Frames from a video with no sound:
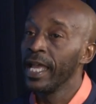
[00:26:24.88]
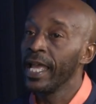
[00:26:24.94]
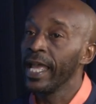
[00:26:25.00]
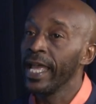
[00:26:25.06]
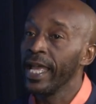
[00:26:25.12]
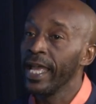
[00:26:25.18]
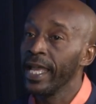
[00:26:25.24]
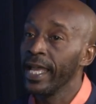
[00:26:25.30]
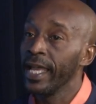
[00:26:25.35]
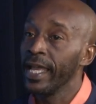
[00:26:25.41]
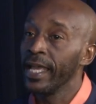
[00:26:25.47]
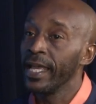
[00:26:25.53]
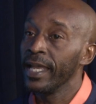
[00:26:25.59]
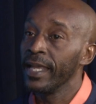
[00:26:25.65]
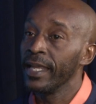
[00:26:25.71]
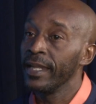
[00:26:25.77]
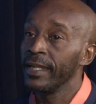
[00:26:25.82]

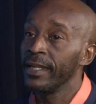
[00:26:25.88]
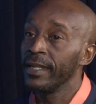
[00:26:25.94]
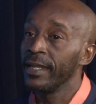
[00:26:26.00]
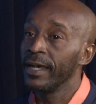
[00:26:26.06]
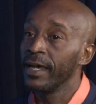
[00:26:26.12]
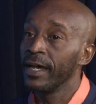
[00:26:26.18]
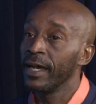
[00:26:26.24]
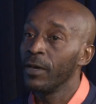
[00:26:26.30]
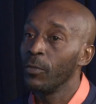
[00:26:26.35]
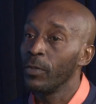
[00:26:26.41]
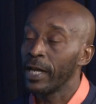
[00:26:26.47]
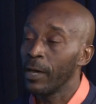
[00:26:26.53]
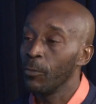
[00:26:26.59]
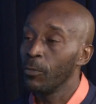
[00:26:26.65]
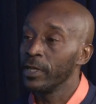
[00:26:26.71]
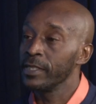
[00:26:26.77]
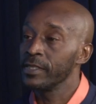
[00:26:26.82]
And when I
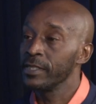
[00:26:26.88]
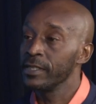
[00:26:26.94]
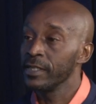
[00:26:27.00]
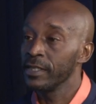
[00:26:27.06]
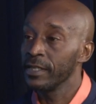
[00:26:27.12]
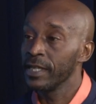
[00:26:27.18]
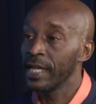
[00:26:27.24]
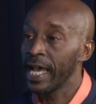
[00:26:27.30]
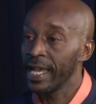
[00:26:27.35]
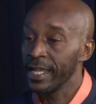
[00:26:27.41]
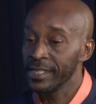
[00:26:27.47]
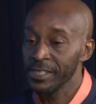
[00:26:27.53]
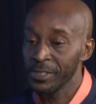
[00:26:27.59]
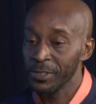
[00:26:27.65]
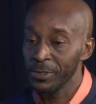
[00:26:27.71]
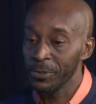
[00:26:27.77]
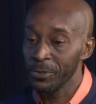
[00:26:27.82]
went to high
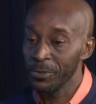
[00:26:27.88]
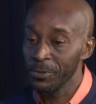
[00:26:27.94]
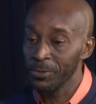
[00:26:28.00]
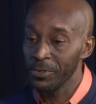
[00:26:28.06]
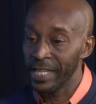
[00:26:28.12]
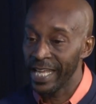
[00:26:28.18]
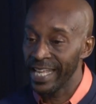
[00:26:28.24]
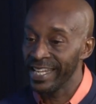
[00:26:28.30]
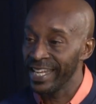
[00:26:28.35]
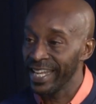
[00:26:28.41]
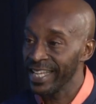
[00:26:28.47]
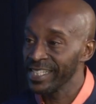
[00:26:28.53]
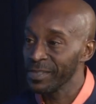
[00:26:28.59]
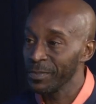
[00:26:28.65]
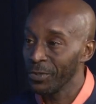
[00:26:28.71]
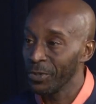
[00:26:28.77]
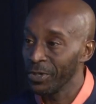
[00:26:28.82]
school that
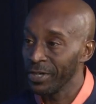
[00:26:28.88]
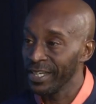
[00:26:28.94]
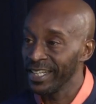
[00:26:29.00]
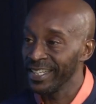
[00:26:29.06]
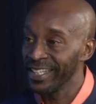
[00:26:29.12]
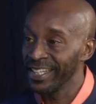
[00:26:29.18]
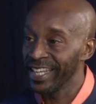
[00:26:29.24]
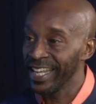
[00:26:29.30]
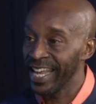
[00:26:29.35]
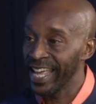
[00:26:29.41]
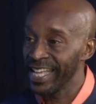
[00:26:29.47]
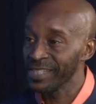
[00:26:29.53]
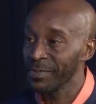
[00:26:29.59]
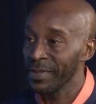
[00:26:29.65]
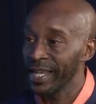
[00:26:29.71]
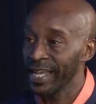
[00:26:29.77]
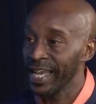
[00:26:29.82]
next morning and asked
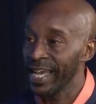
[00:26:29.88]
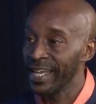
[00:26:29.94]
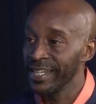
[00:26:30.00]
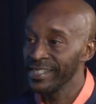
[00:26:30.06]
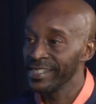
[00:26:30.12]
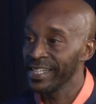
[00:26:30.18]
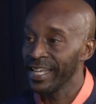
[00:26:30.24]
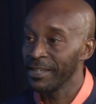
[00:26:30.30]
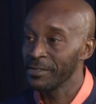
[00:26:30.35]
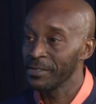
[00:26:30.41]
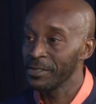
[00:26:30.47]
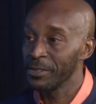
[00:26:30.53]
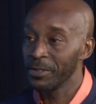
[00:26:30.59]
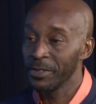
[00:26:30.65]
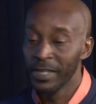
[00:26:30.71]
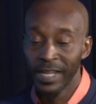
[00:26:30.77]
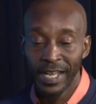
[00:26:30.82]
my guidance
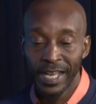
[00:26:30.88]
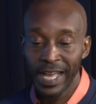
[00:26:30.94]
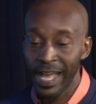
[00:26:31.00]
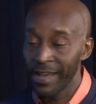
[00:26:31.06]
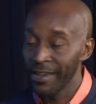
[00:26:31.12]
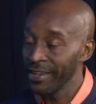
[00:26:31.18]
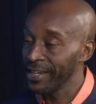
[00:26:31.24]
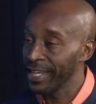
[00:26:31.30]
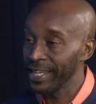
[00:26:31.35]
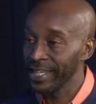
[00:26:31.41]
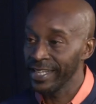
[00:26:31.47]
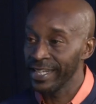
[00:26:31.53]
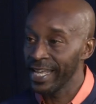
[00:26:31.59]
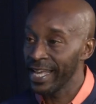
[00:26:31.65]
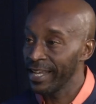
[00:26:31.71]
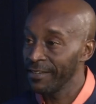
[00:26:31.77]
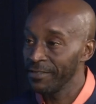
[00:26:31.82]
counselor, how can I get
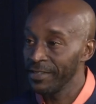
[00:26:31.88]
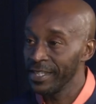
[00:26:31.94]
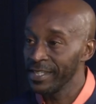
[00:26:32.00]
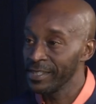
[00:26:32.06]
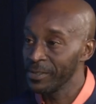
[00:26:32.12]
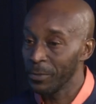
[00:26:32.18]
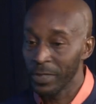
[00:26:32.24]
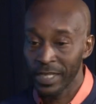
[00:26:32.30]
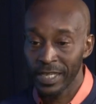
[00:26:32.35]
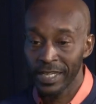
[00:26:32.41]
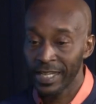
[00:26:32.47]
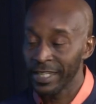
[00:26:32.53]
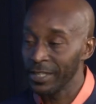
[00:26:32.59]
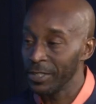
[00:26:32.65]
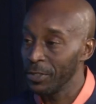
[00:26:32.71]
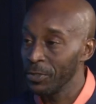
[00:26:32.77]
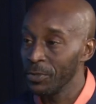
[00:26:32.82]
out of this, what can I
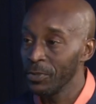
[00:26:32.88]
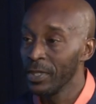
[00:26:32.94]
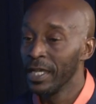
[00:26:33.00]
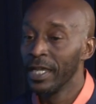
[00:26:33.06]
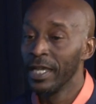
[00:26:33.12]
do?